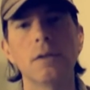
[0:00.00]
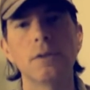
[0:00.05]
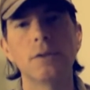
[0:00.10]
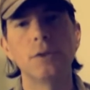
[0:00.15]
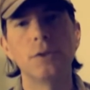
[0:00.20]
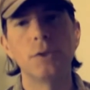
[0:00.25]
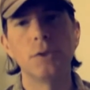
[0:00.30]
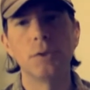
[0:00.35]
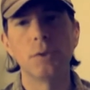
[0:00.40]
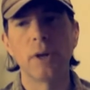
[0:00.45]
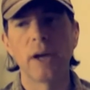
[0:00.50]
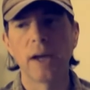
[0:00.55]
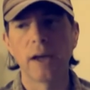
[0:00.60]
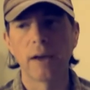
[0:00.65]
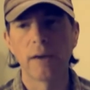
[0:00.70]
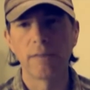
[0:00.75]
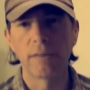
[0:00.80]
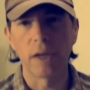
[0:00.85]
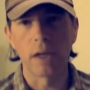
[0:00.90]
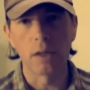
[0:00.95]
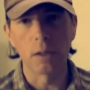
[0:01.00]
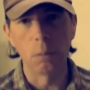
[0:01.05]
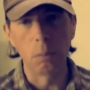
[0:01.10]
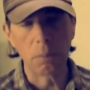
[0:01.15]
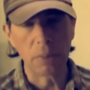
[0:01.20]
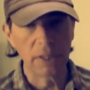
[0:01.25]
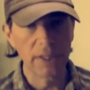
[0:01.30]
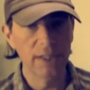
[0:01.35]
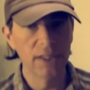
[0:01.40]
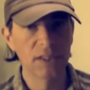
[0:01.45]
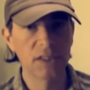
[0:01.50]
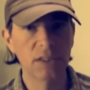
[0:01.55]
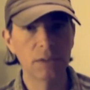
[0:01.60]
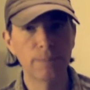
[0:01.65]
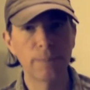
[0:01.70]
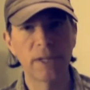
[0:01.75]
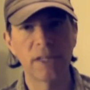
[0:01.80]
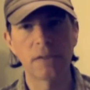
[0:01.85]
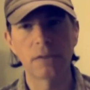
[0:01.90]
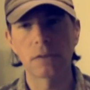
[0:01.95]
to have a completed
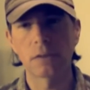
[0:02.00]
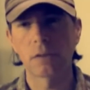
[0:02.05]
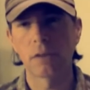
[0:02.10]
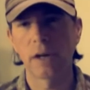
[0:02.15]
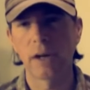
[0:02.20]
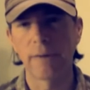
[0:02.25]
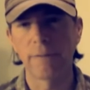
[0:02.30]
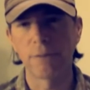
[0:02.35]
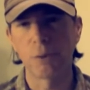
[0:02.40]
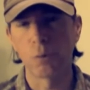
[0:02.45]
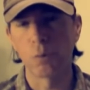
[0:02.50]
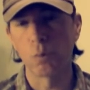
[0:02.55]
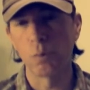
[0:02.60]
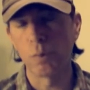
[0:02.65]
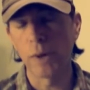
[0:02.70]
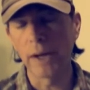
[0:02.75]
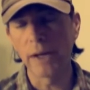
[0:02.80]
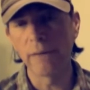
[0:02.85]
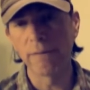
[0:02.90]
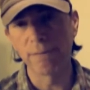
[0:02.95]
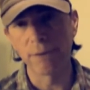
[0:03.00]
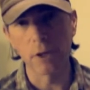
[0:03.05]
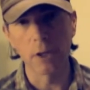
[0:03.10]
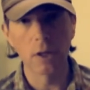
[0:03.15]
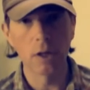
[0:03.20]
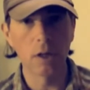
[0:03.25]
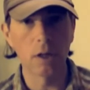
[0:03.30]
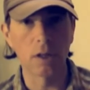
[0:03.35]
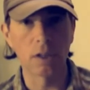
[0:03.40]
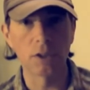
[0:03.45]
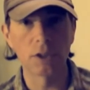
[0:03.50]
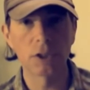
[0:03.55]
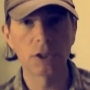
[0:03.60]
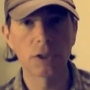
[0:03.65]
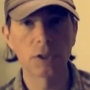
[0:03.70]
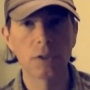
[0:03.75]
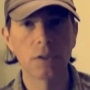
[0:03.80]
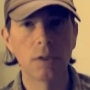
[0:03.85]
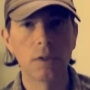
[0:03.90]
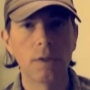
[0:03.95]
spacecraft ready for launch,